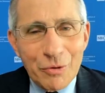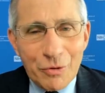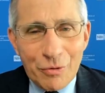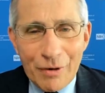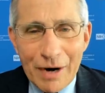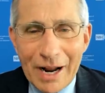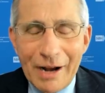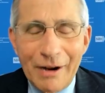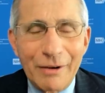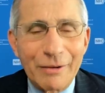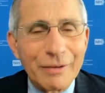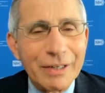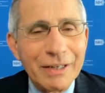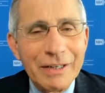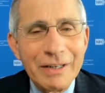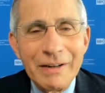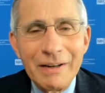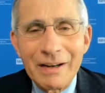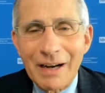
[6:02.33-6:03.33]
don't
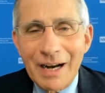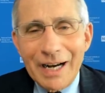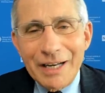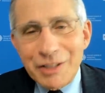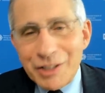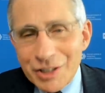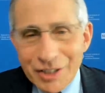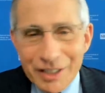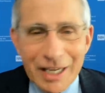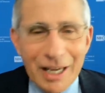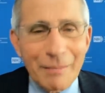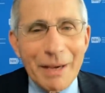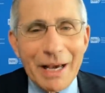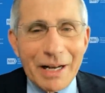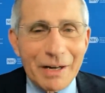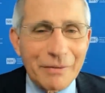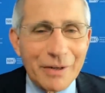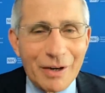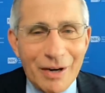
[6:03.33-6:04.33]
crowd. I just
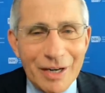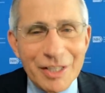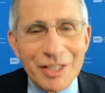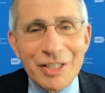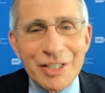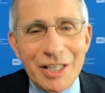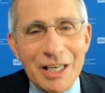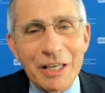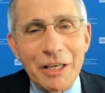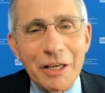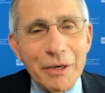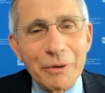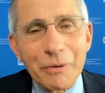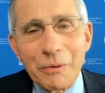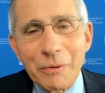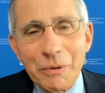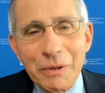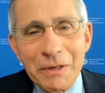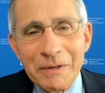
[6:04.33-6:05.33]
came out of an
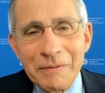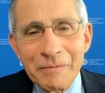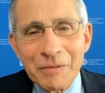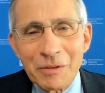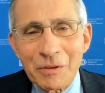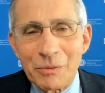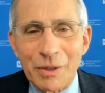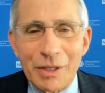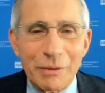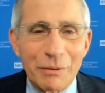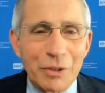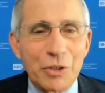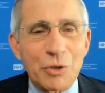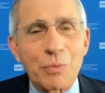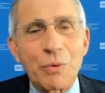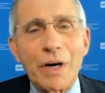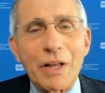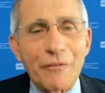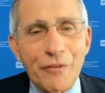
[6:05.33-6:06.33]
ICU where there were
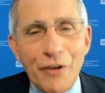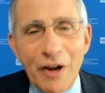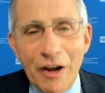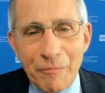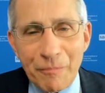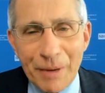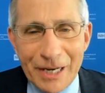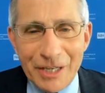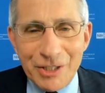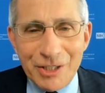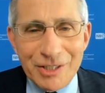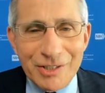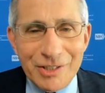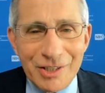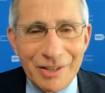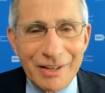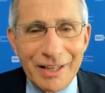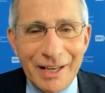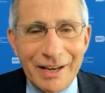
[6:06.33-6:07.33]
25
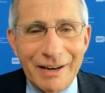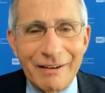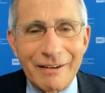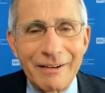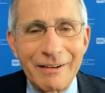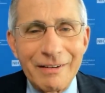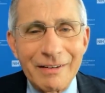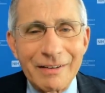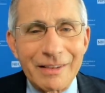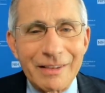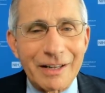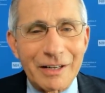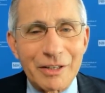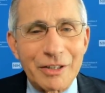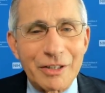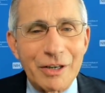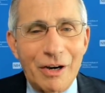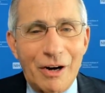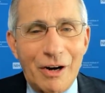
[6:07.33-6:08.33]
patients in there
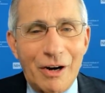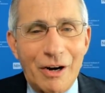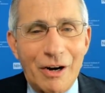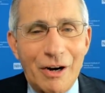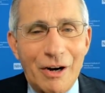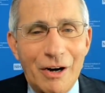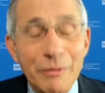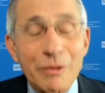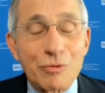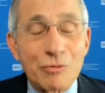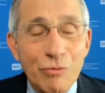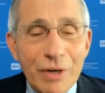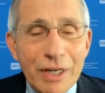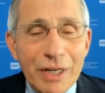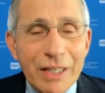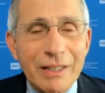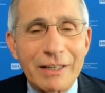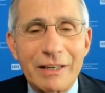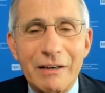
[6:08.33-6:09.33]
that are dying. It was
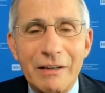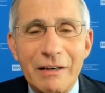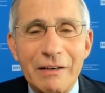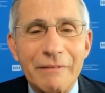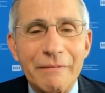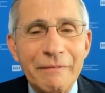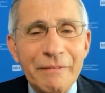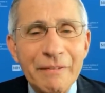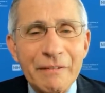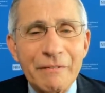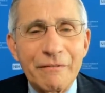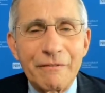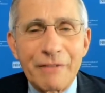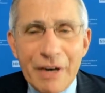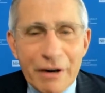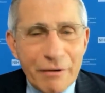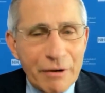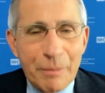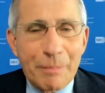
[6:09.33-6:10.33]
really a
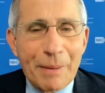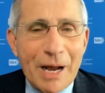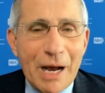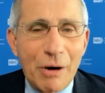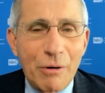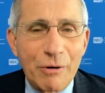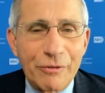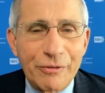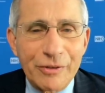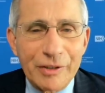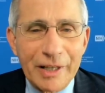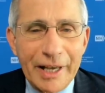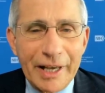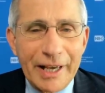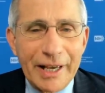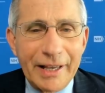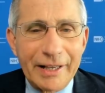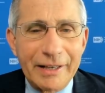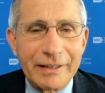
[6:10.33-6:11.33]
very
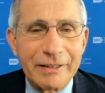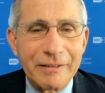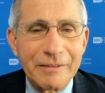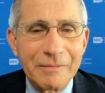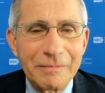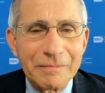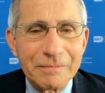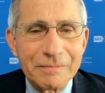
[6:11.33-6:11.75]
powerful ad.